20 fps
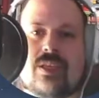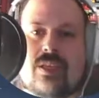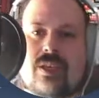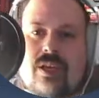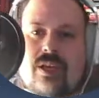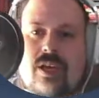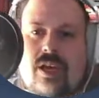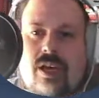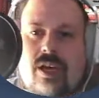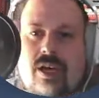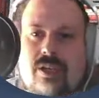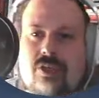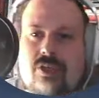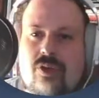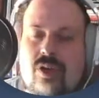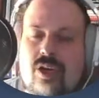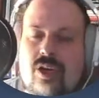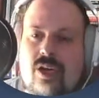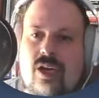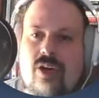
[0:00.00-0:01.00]
uh,
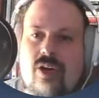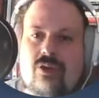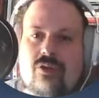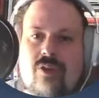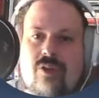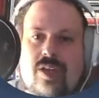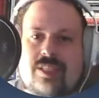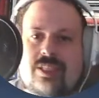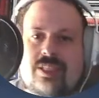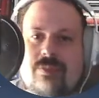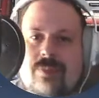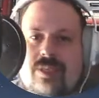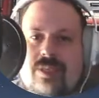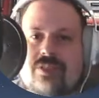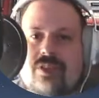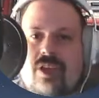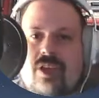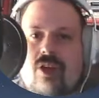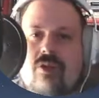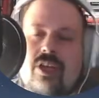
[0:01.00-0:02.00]
your authorized
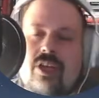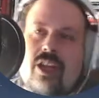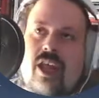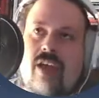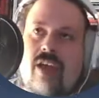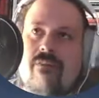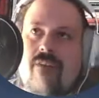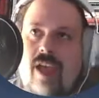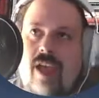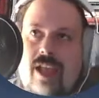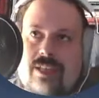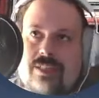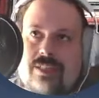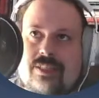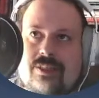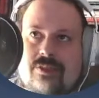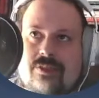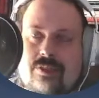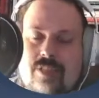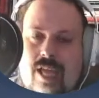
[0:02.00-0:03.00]
personnel can have
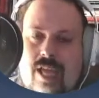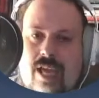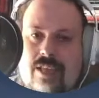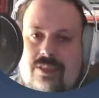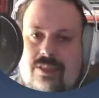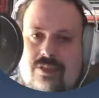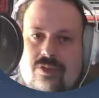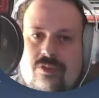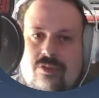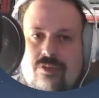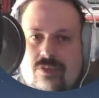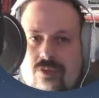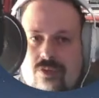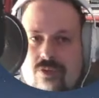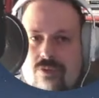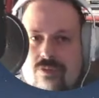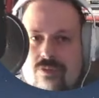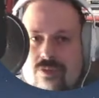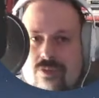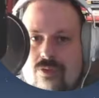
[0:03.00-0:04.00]
access to that, so you
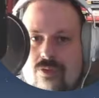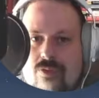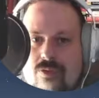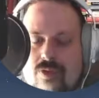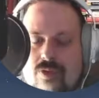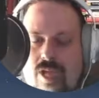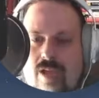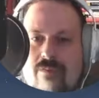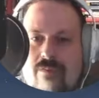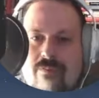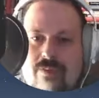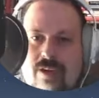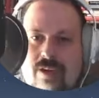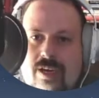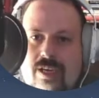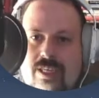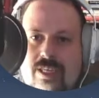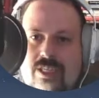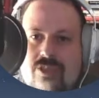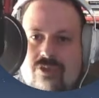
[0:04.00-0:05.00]
know you don't have uh,
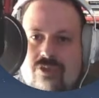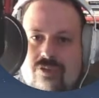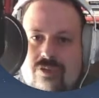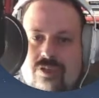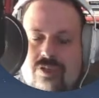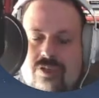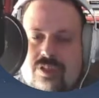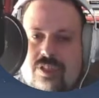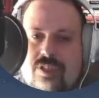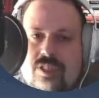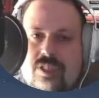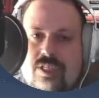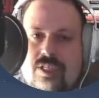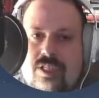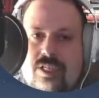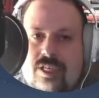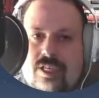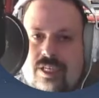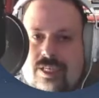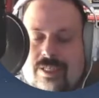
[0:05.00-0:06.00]
issues.
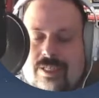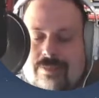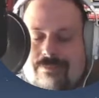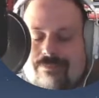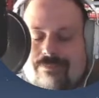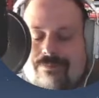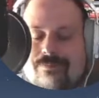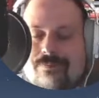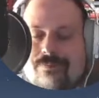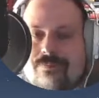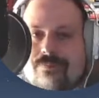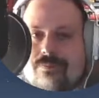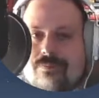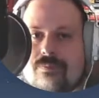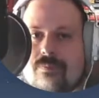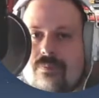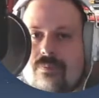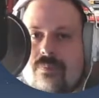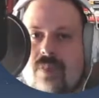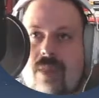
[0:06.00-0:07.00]
Um,
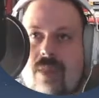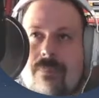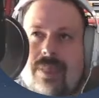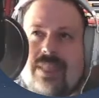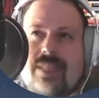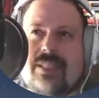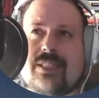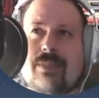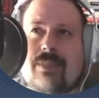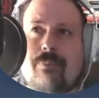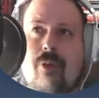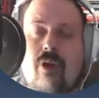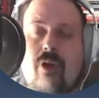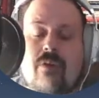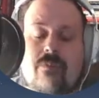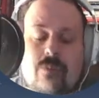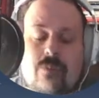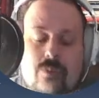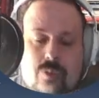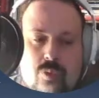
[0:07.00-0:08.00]
but it's a
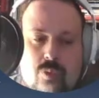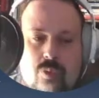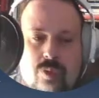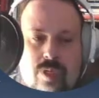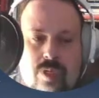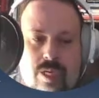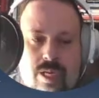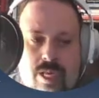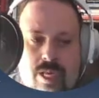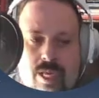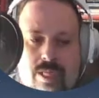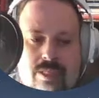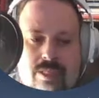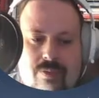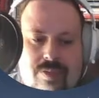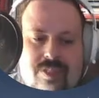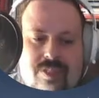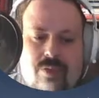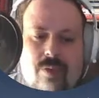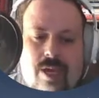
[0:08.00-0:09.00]
powerful tool, and the
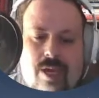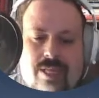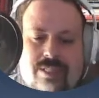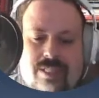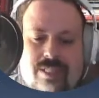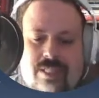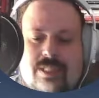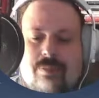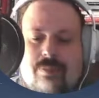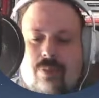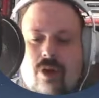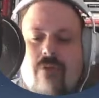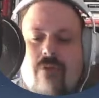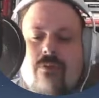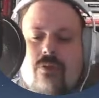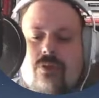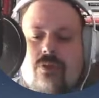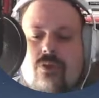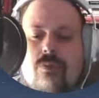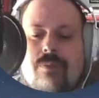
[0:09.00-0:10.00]
reason why I say it's a
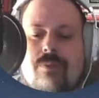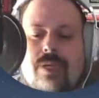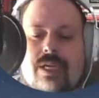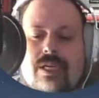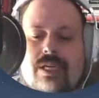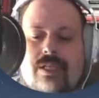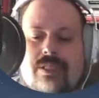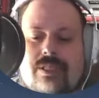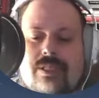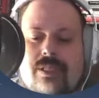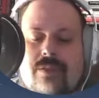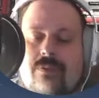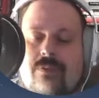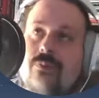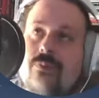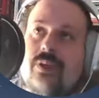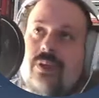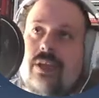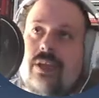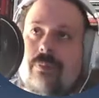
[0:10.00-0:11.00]
powerful tool because if you
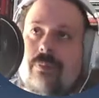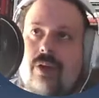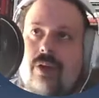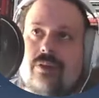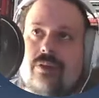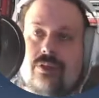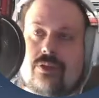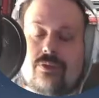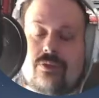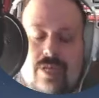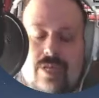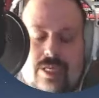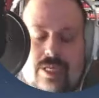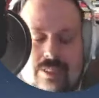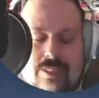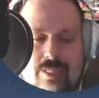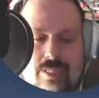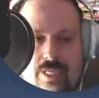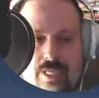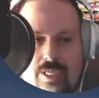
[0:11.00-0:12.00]
think about it,
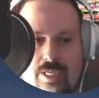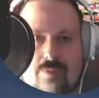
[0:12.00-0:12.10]
right? In